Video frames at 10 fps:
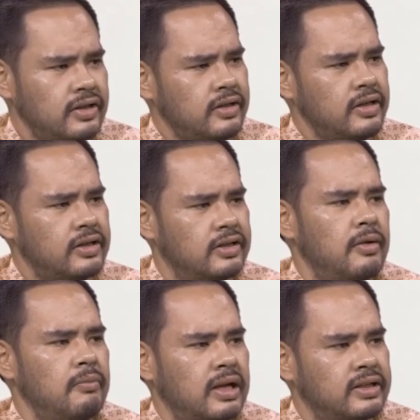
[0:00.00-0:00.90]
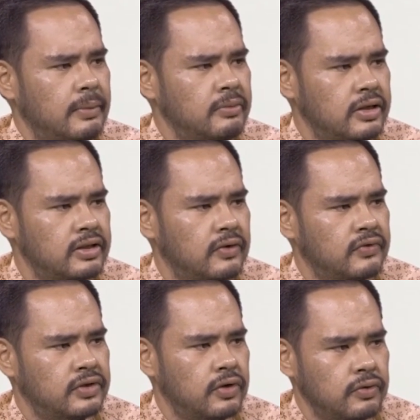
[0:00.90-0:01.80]
is there some acceptance of
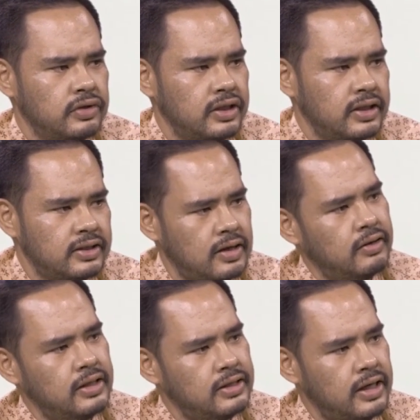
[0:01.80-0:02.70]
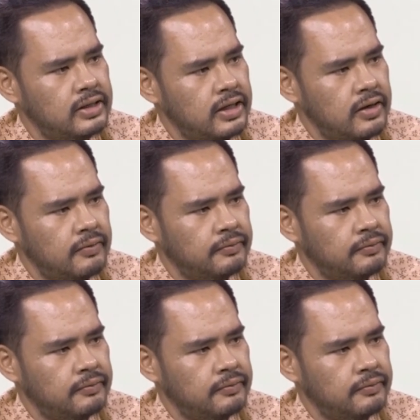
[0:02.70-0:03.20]
SOGI in Southeast Asia?